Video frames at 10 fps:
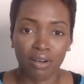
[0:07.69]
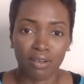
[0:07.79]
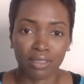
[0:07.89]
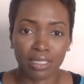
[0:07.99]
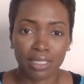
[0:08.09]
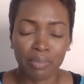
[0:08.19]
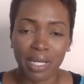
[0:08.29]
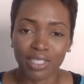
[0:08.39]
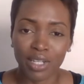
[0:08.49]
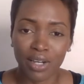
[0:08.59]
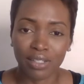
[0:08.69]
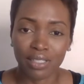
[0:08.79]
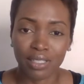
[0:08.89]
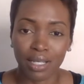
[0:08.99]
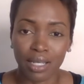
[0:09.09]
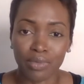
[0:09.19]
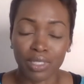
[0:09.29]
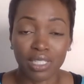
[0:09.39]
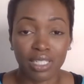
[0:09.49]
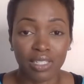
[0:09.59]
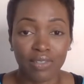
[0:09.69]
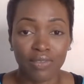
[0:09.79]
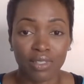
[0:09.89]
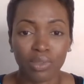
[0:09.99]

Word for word: on some attars I received.